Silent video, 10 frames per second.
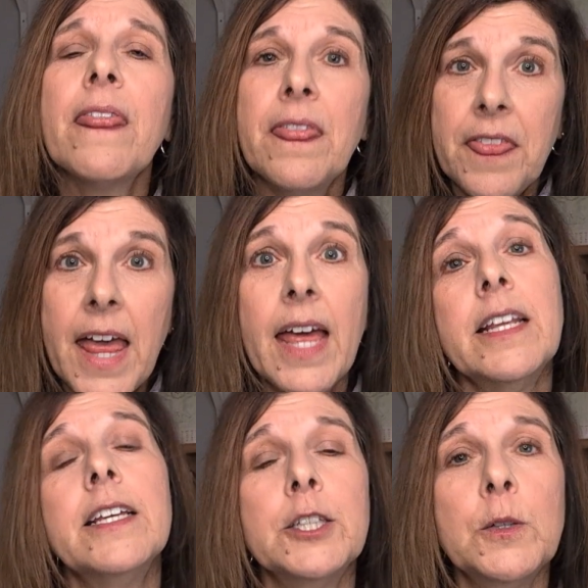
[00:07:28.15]

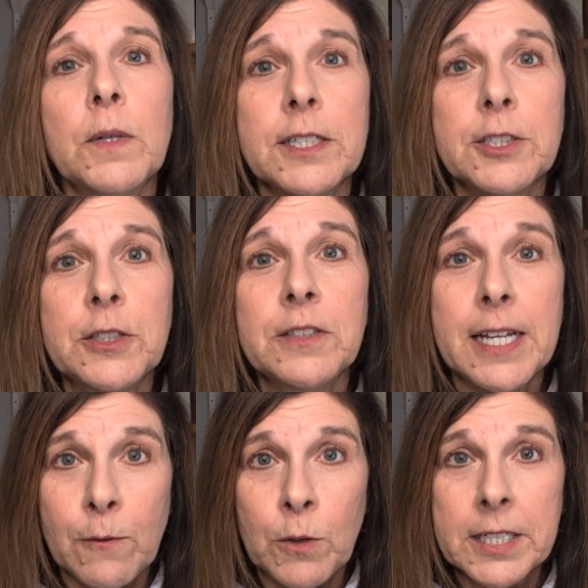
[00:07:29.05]
then you want to do
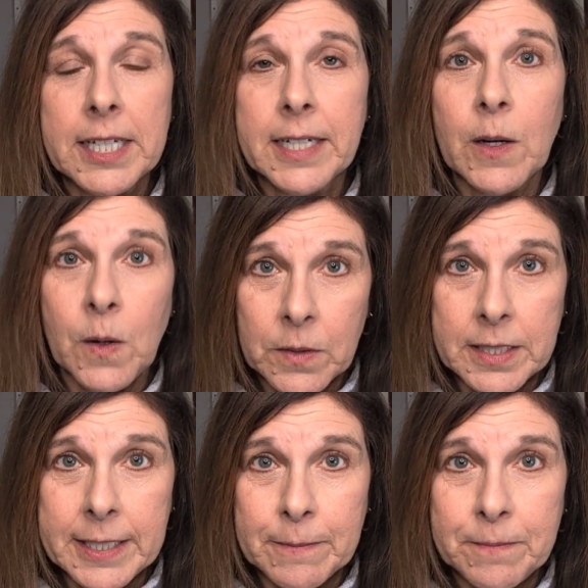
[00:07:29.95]
networking
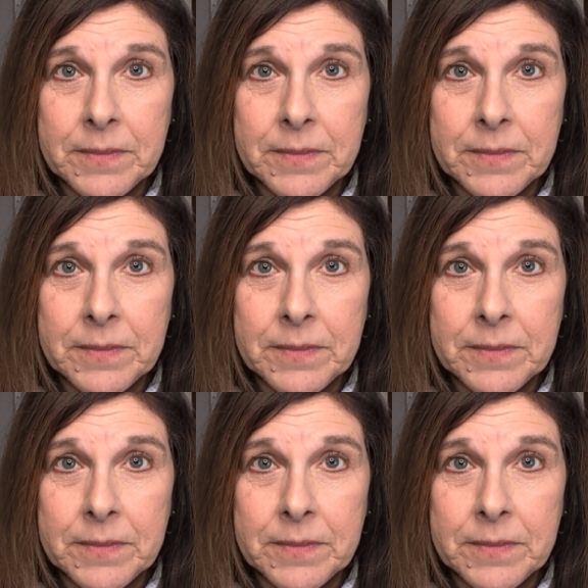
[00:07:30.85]
only.